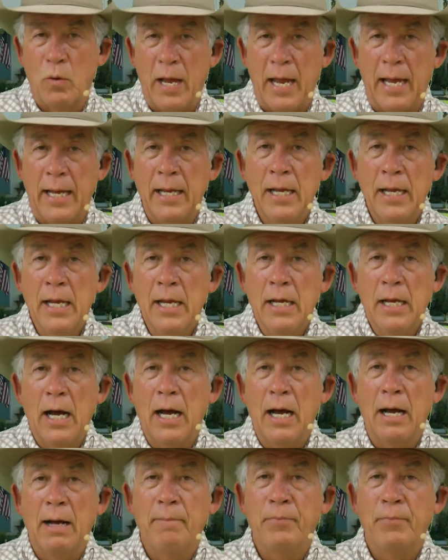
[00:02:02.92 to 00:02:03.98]
way
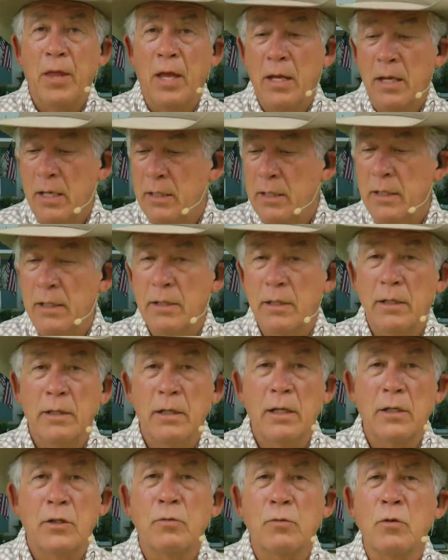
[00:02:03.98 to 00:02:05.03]
um,
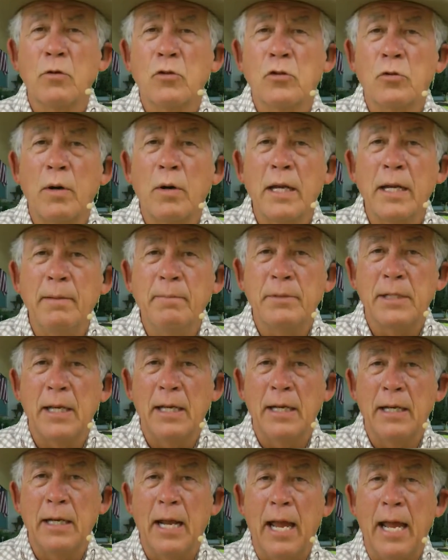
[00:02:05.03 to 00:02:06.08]
through dreams
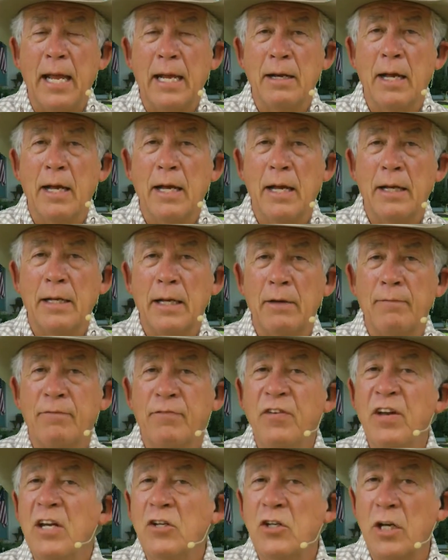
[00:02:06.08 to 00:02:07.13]
and, and uh,
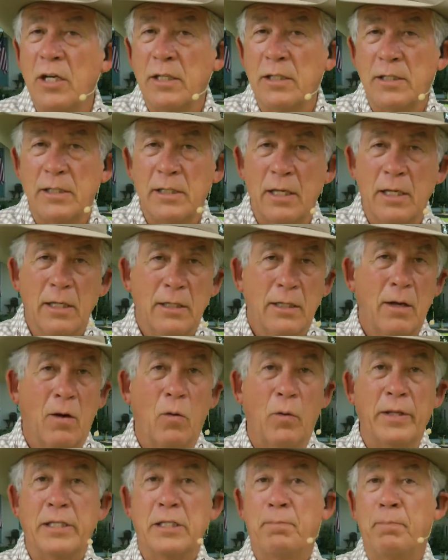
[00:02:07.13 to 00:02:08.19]
visions the
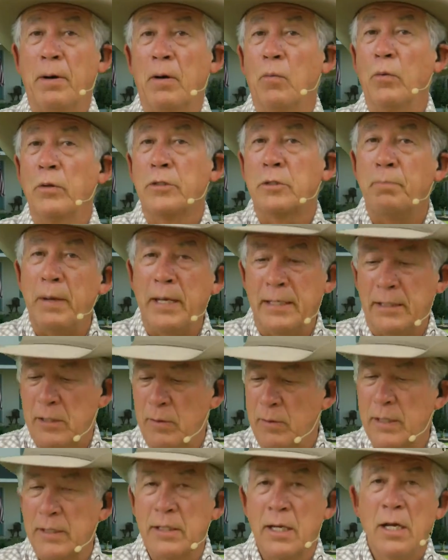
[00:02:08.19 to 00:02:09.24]
Holy Spirit will speak
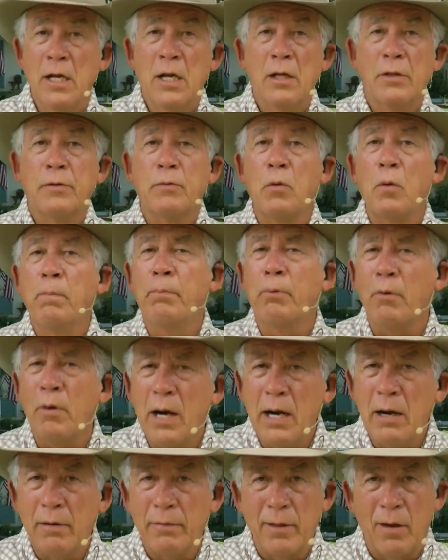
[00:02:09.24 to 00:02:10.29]
to us. Through
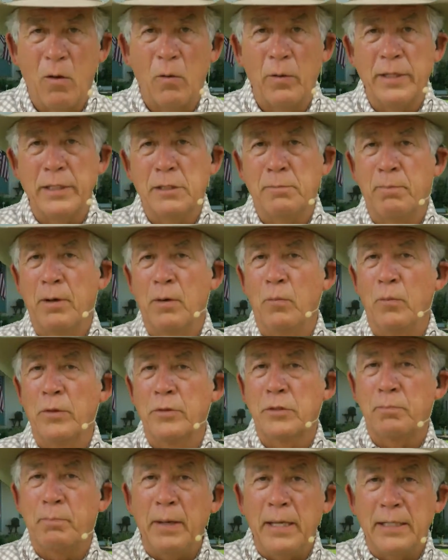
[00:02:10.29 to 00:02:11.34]
prayer, the Holy Spirit will
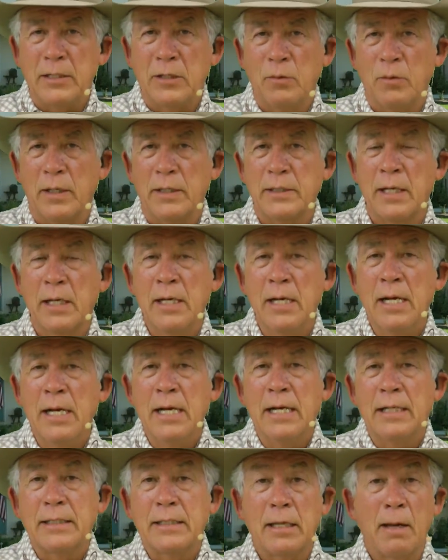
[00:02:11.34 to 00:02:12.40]
speak to us.
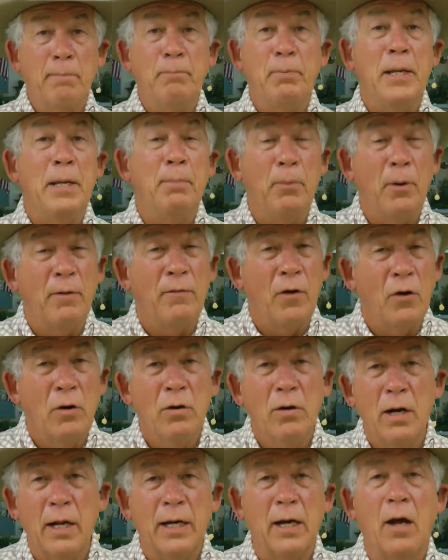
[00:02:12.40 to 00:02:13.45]
Some people have
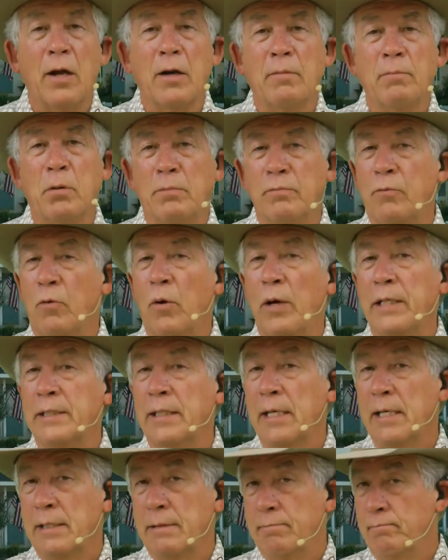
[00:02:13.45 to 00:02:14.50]
heard an audible voice.